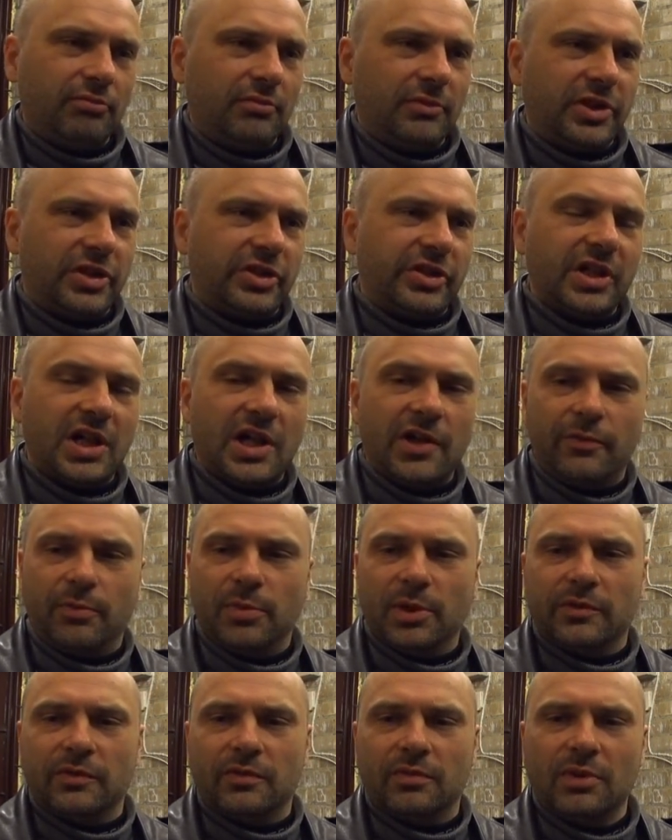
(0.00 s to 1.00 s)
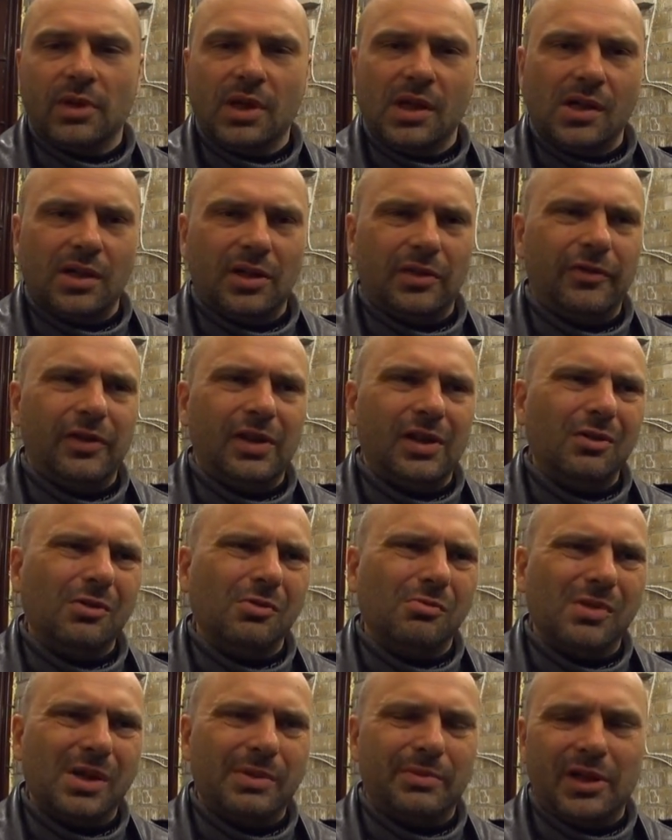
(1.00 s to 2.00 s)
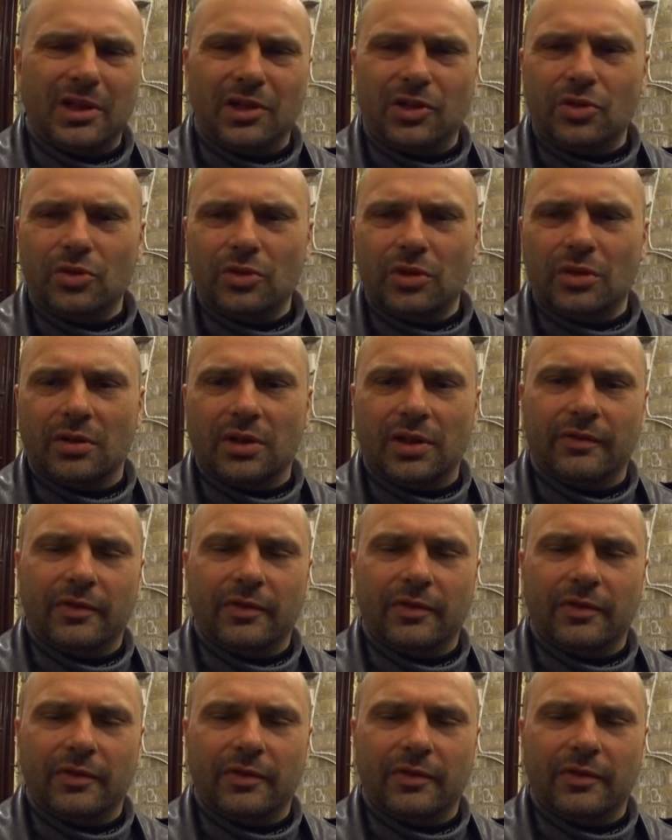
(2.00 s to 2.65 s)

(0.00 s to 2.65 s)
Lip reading: stuff, but I think, oh, maybe I shouldn't,